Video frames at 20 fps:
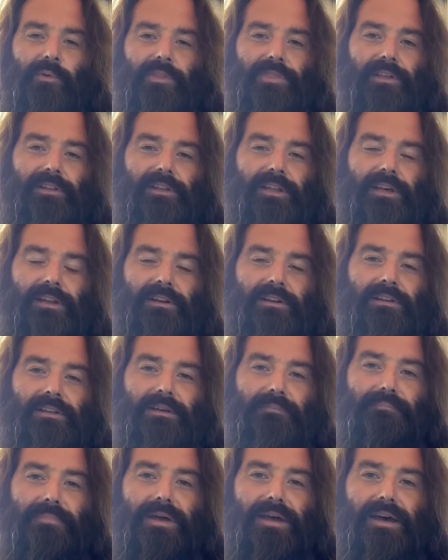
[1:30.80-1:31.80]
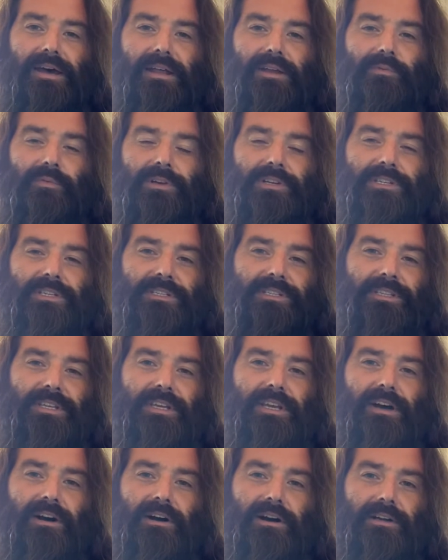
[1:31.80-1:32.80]
the letter Lamed, which is the
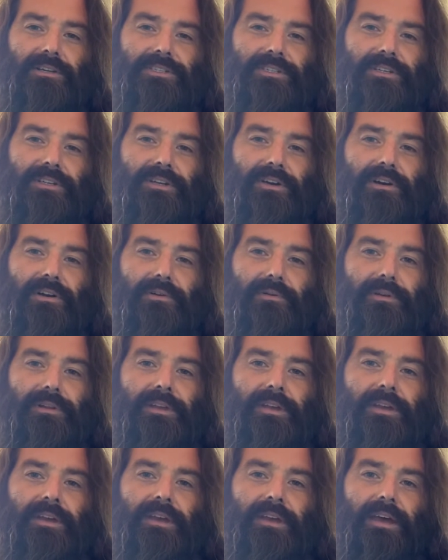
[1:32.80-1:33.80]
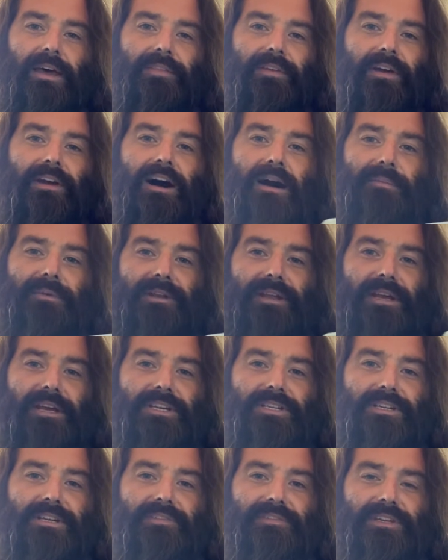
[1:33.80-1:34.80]
ox goat. And the
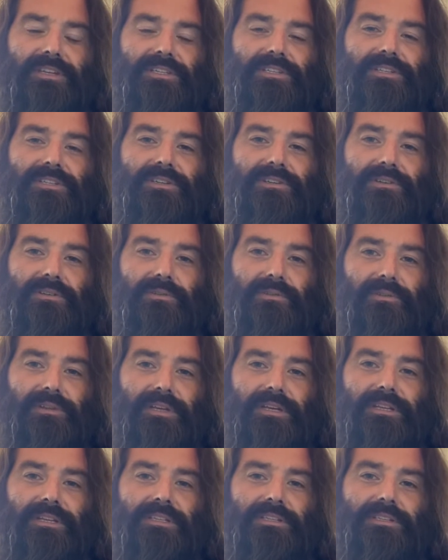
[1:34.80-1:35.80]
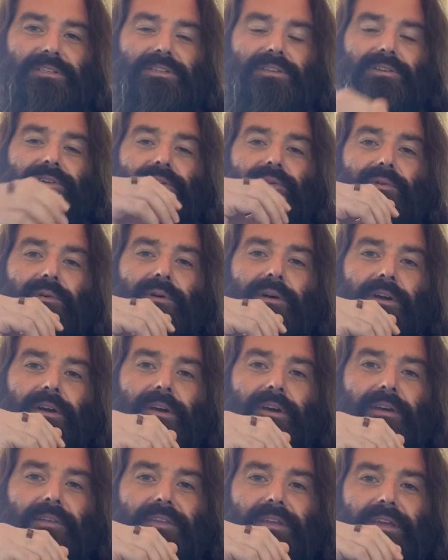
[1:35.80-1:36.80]
combination of these two leads to
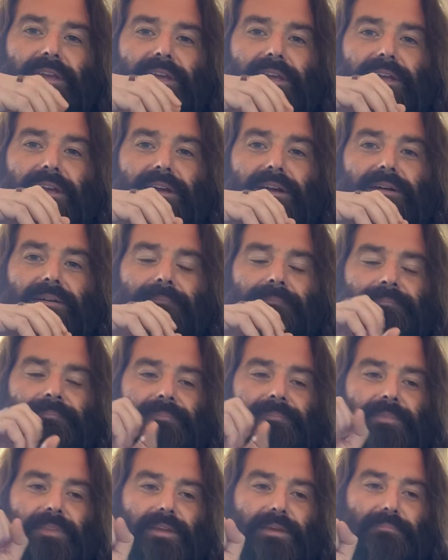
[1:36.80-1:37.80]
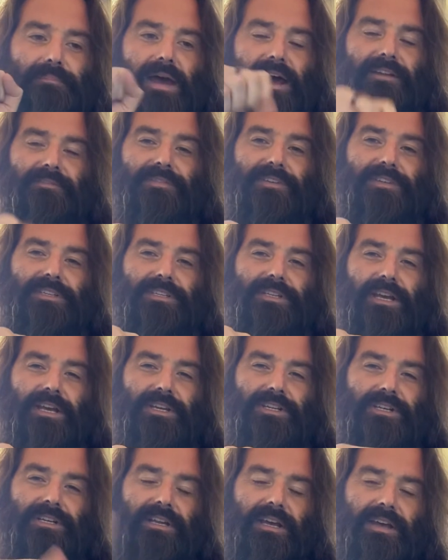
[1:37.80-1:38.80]
the
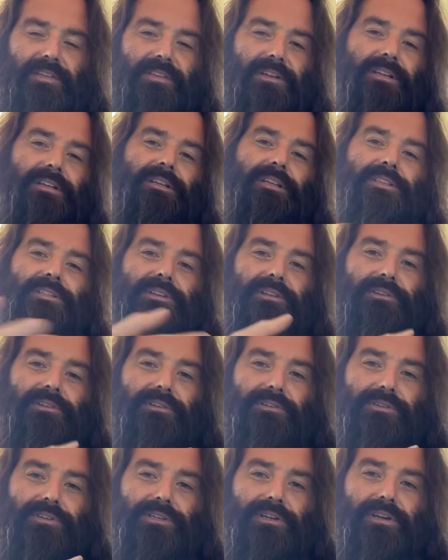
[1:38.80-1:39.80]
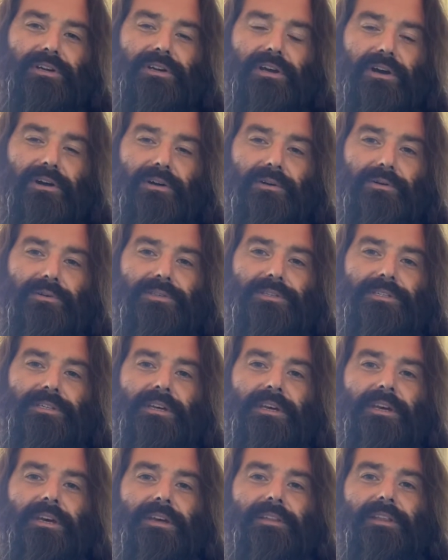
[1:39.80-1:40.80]
manifestation and the dissolution codes
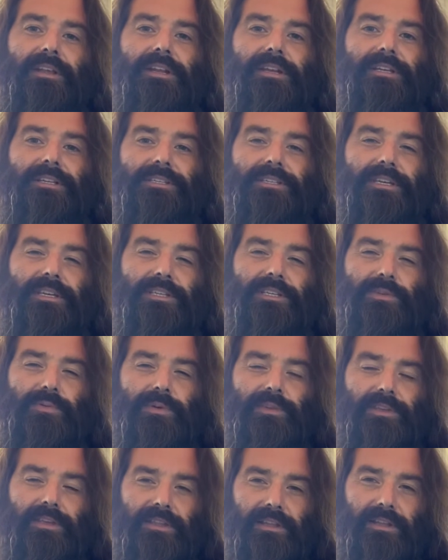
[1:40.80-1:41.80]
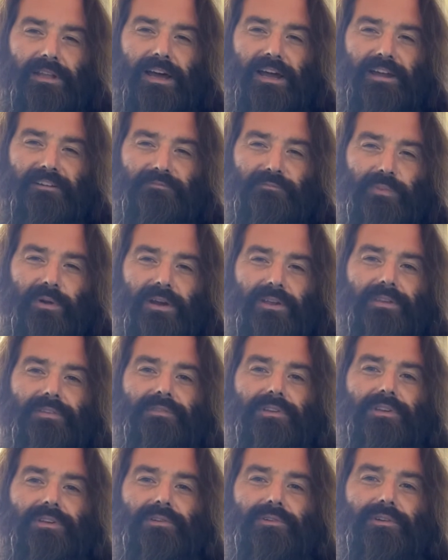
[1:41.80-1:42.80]
that exist within the life breath of
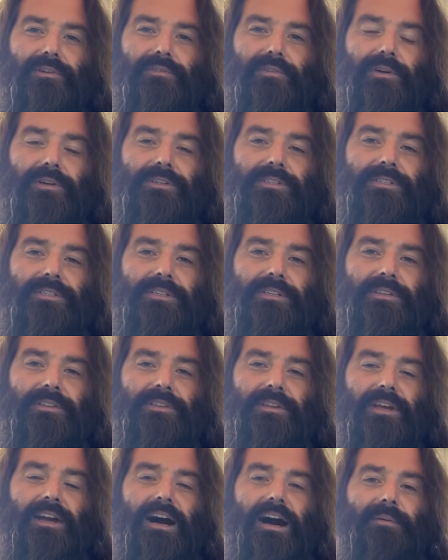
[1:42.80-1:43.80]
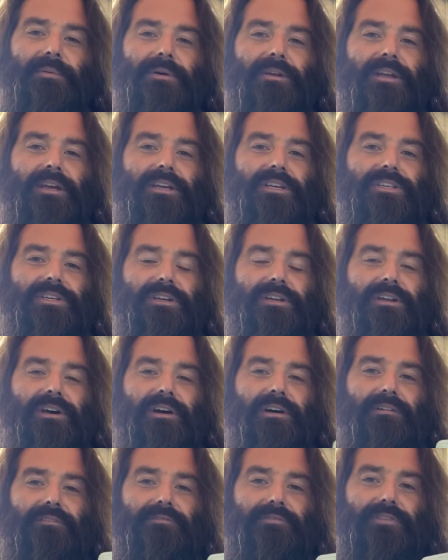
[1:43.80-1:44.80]
the universe. The combination
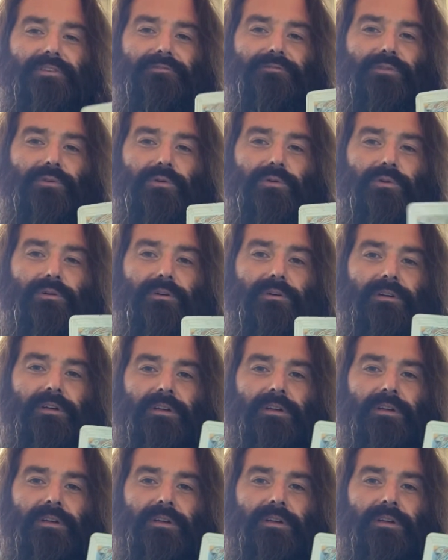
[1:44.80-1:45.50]
of the Fool